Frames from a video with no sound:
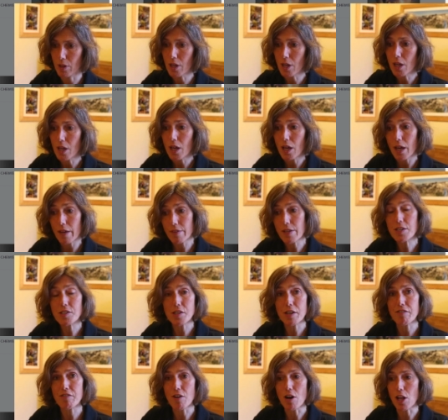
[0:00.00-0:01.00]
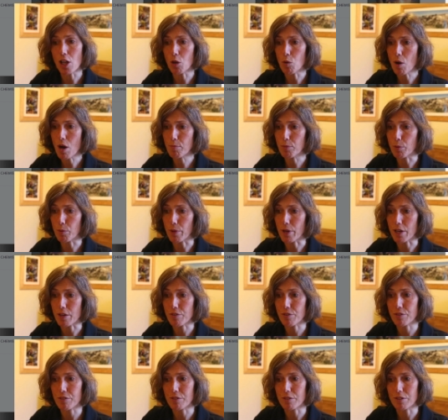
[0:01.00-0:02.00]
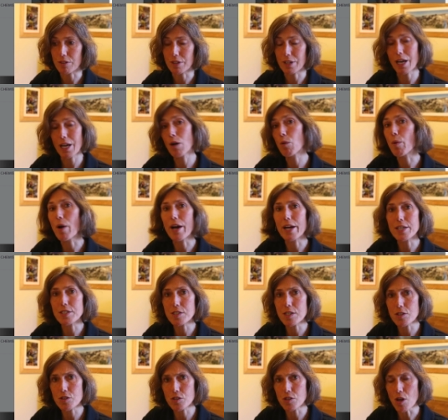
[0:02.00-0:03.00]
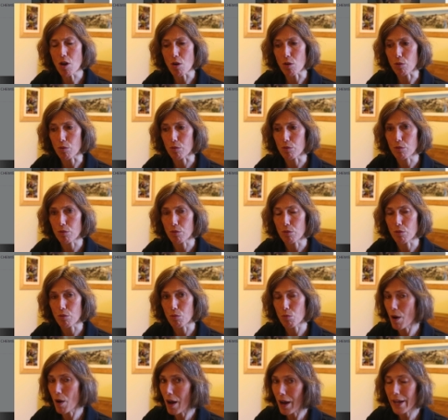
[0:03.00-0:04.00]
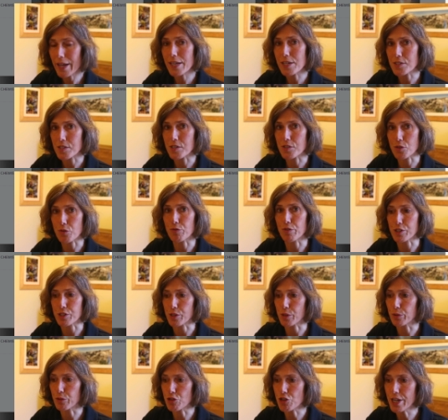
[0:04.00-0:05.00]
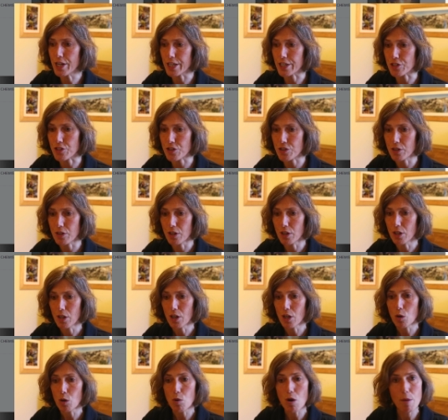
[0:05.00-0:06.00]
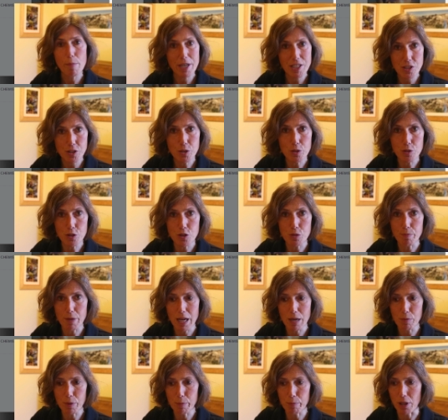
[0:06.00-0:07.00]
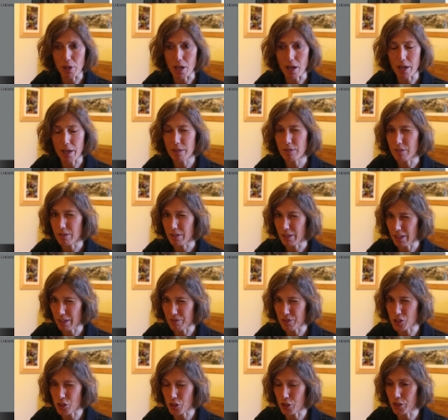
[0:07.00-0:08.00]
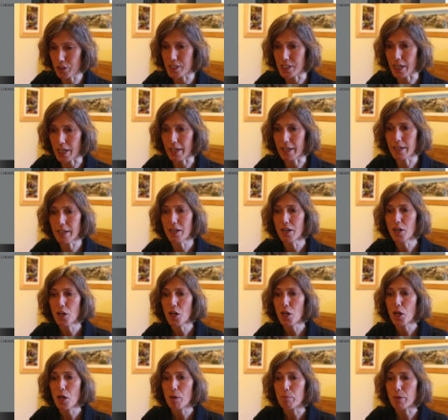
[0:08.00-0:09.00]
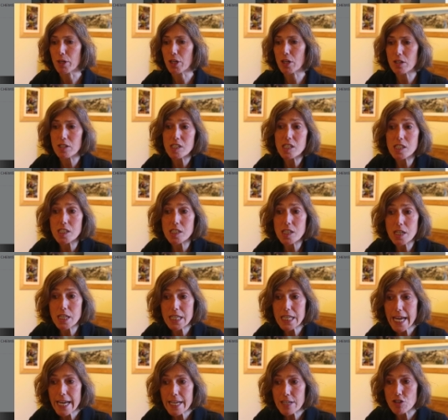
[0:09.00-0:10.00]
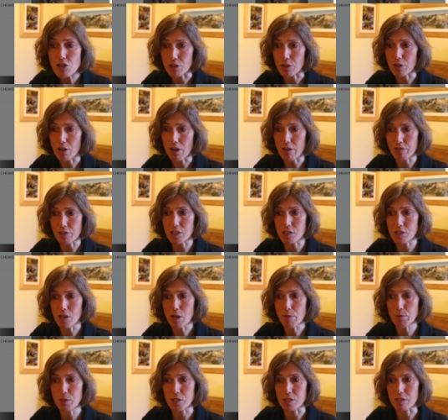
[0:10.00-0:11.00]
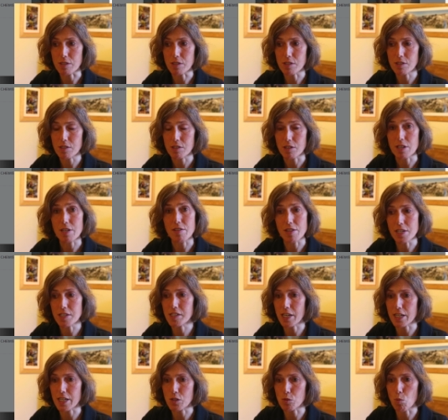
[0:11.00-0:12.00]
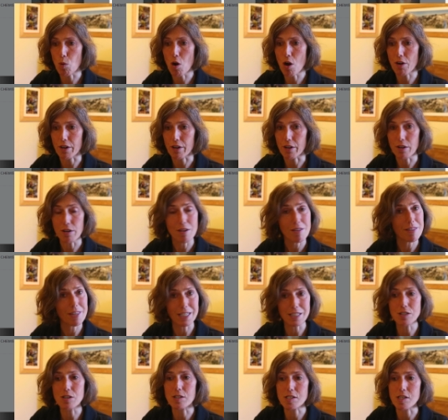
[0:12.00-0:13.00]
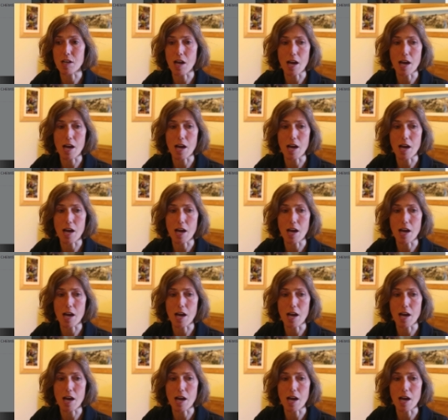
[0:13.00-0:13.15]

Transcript: And thus, I follow up with now, why is this so? Why is this a physical change? Well, my students may reply, if it's a good day, because it's the nature of the substance, in this case water, that does not